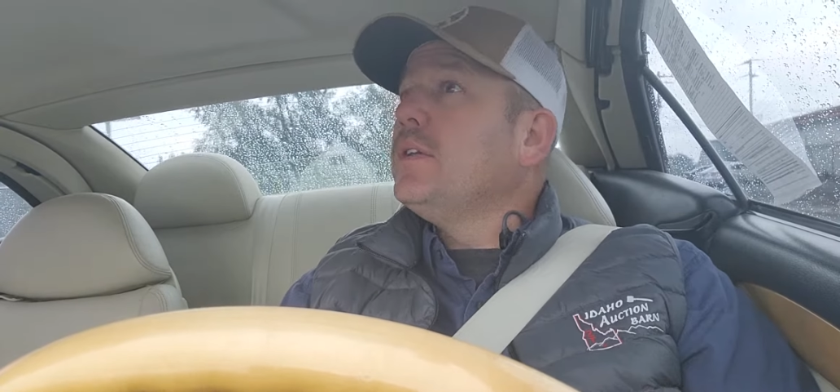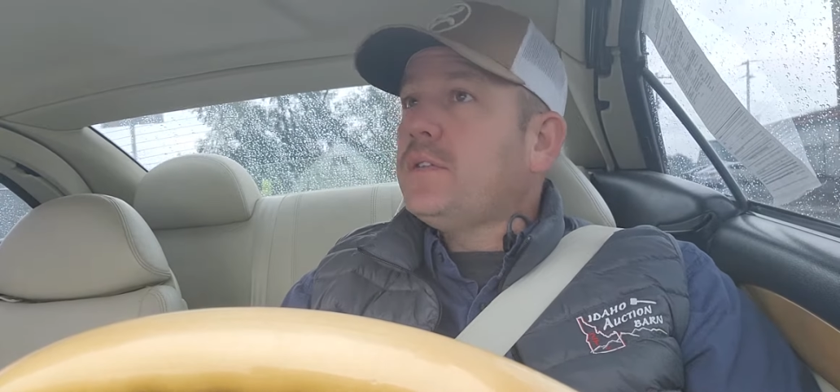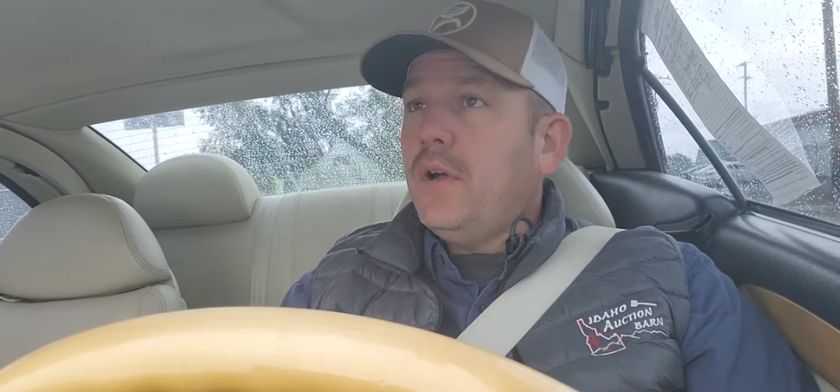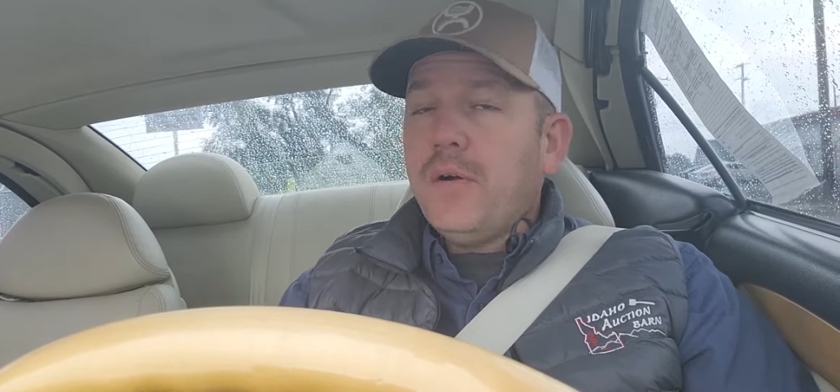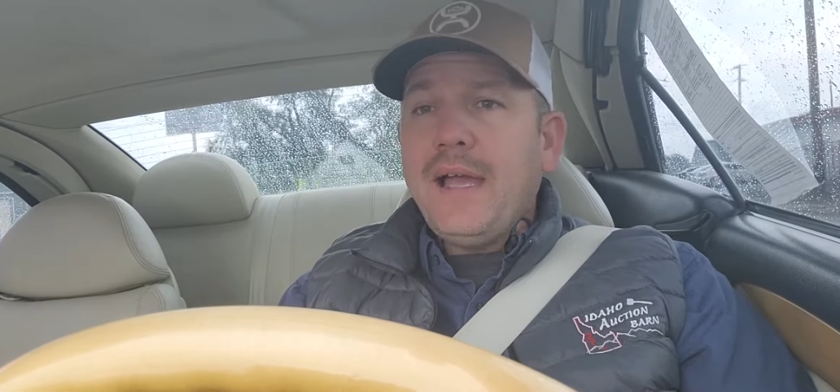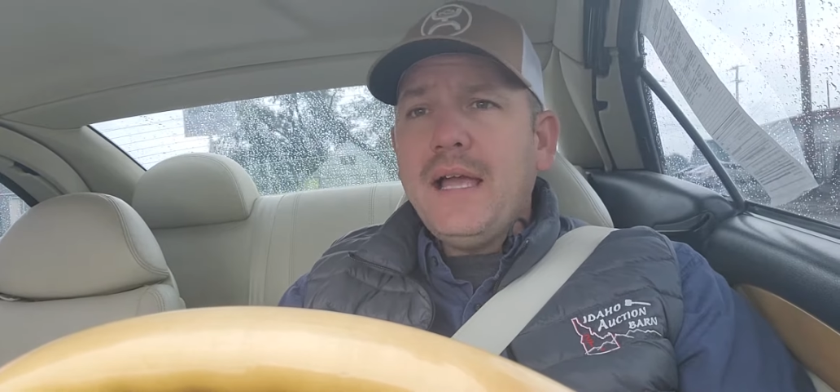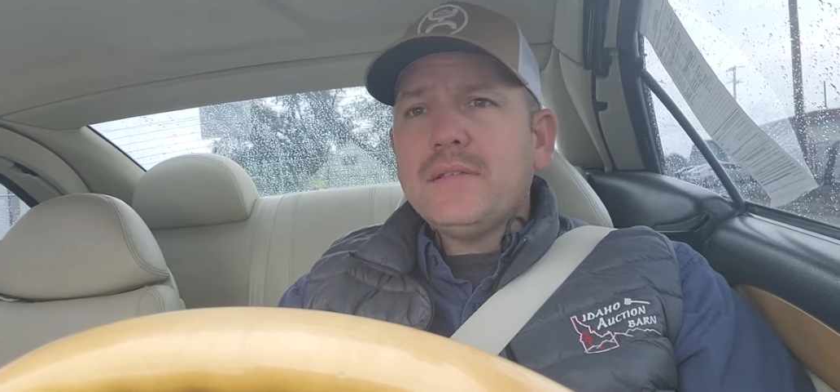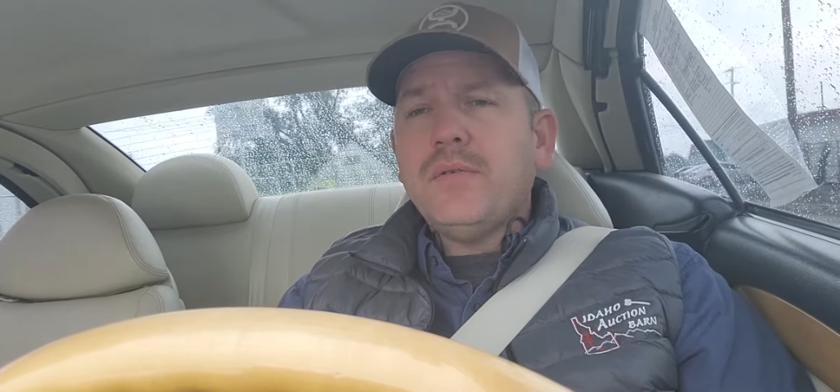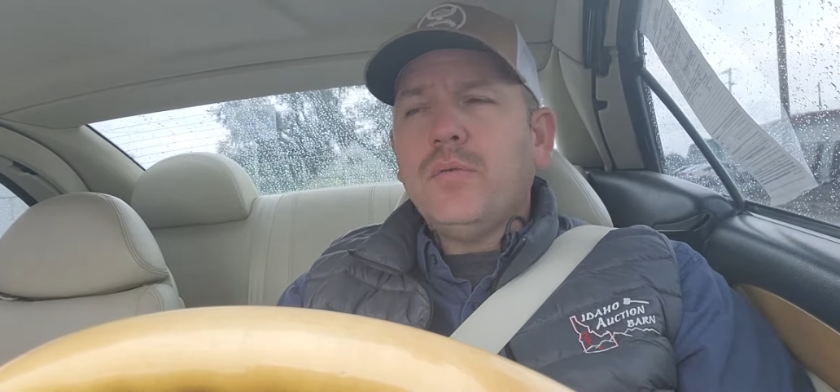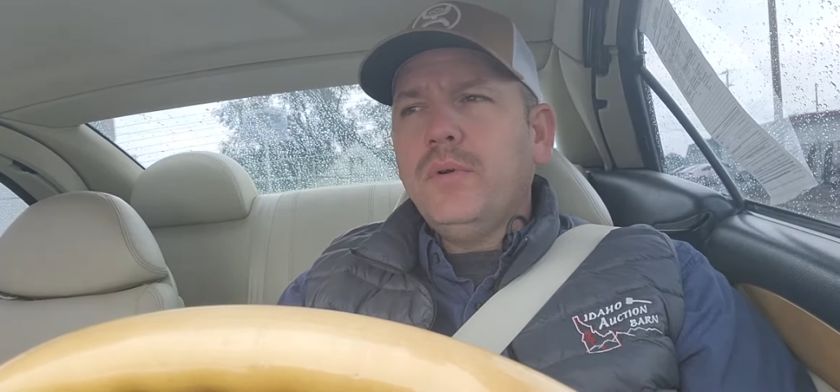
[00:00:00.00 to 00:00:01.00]
So
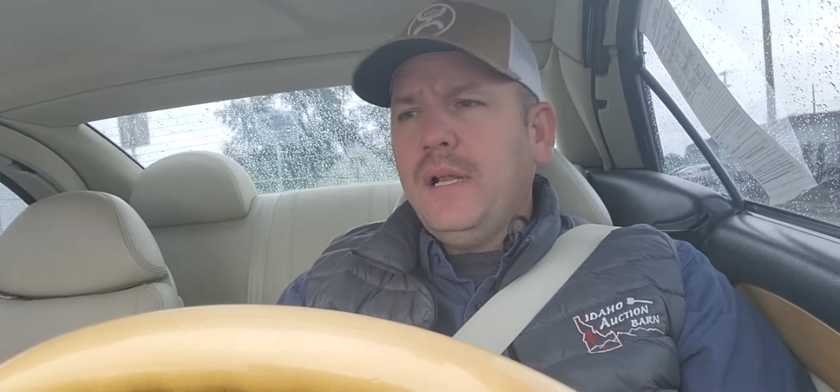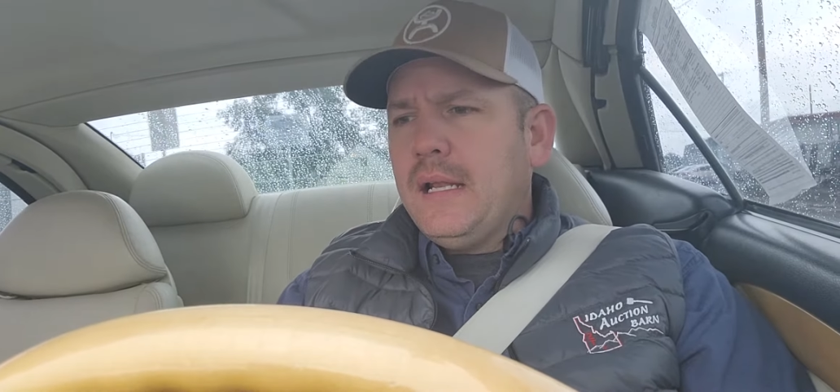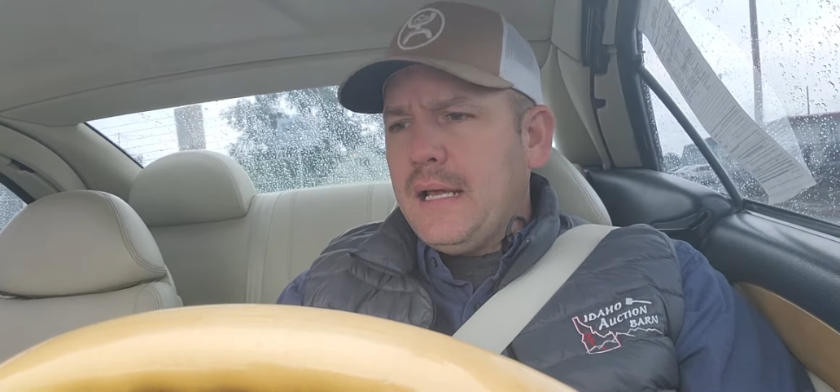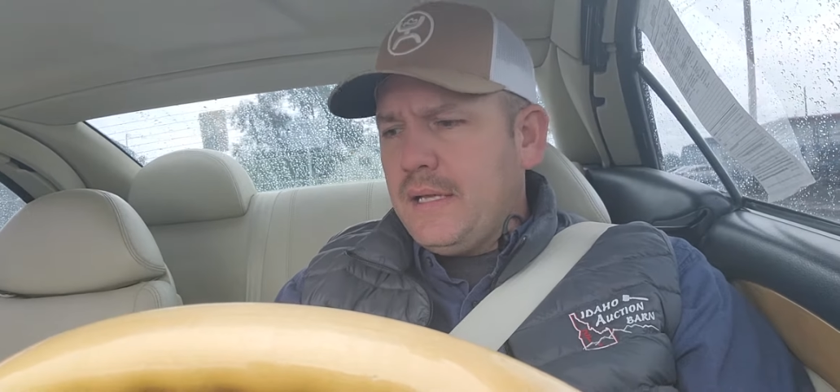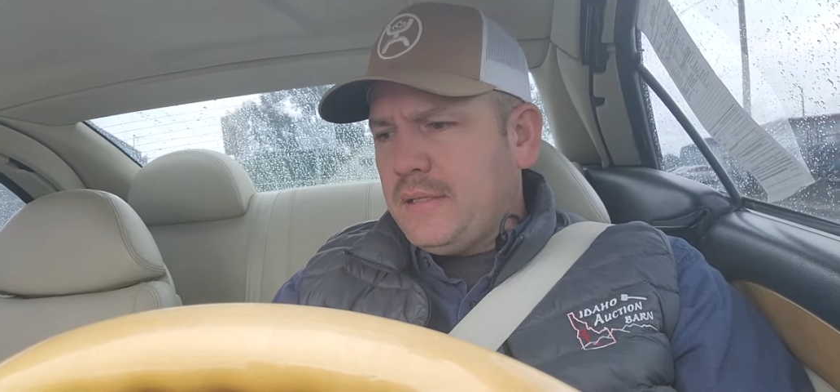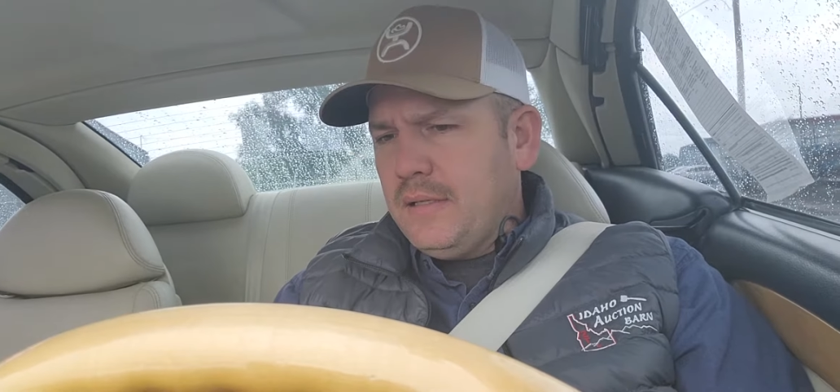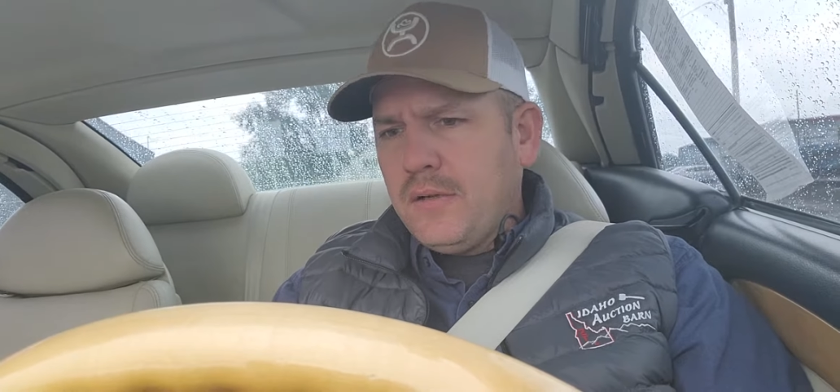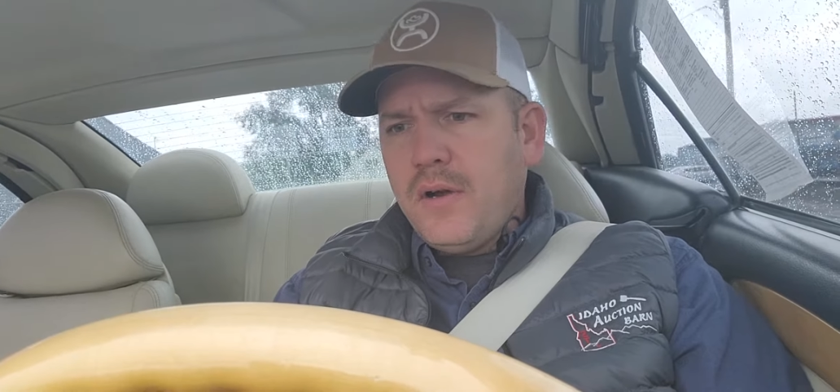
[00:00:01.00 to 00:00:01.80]
guys, really nice little